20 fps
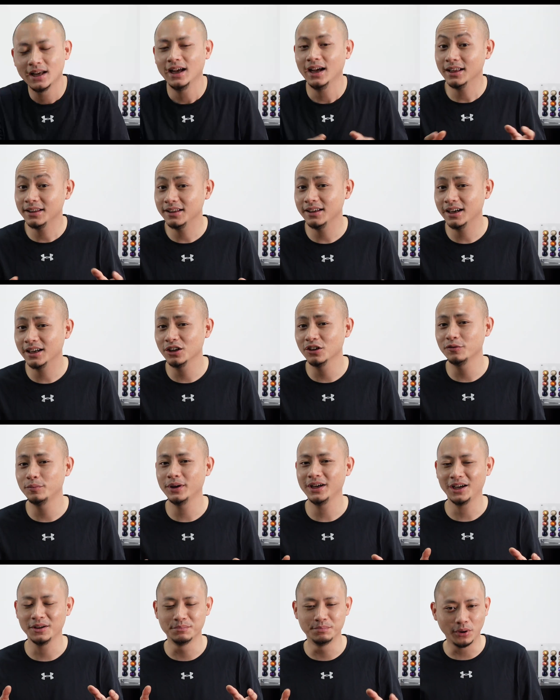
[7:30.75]
At the end of
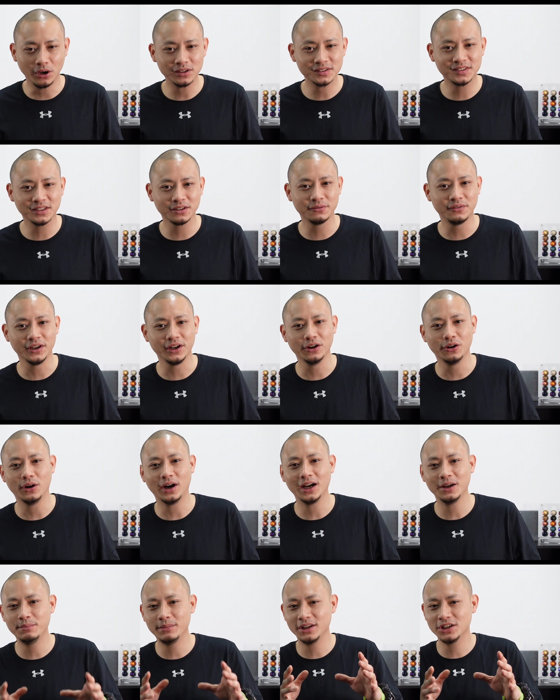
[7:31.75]
my unboxing video,
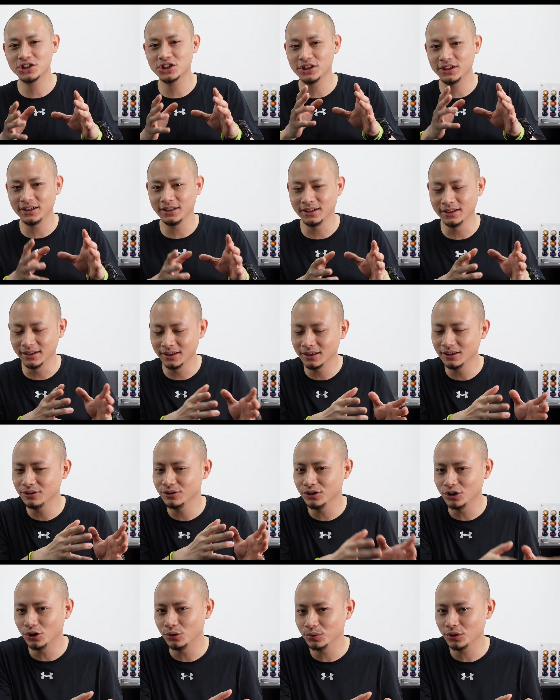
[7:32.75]
I mentioned in a little
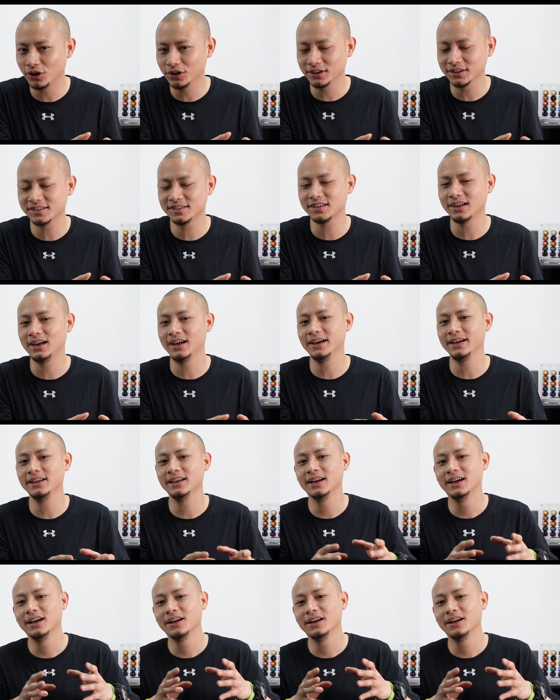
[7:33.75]
note on the side